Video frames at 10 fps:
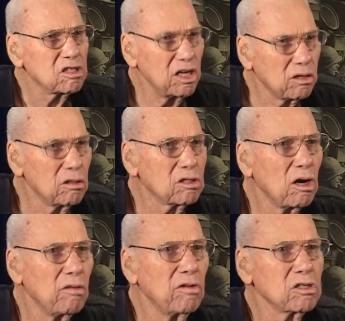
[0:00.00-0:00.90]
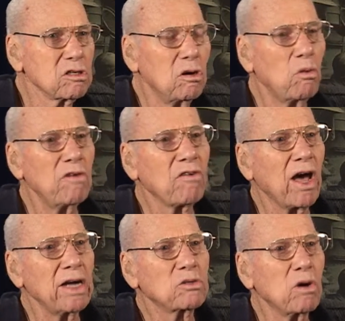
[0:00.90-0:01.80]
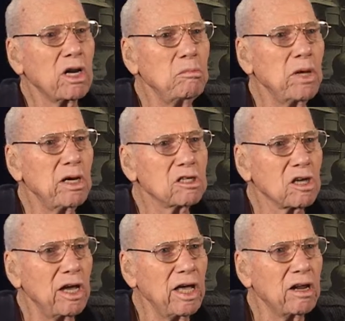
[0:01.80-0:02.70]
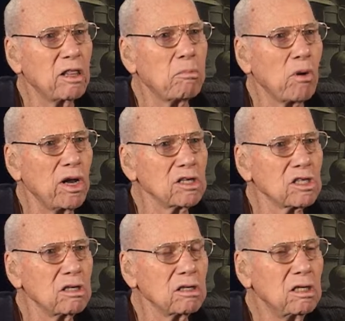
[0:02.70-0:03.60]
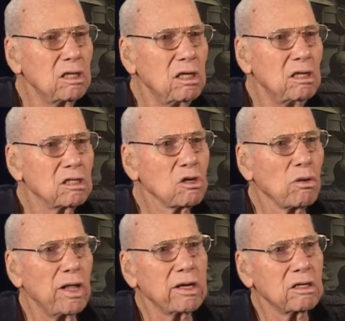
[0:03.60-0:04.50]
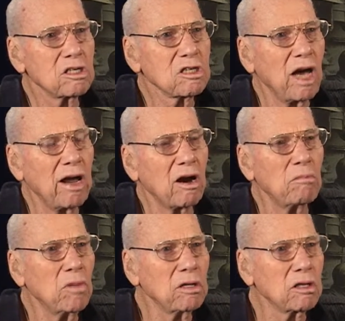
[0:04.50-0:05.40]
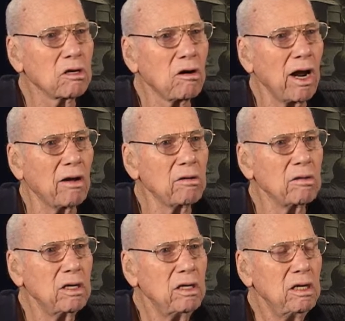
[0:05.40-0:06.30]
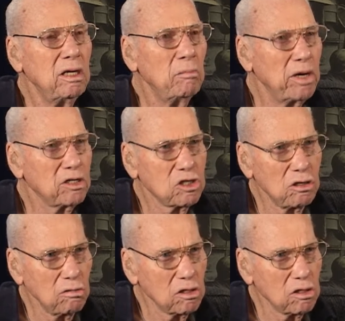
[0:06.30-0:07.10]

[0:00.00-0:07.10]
Secret Service. We fly 20 minutes ahead of the president, okay. so they could scatter among the crowd to make sure it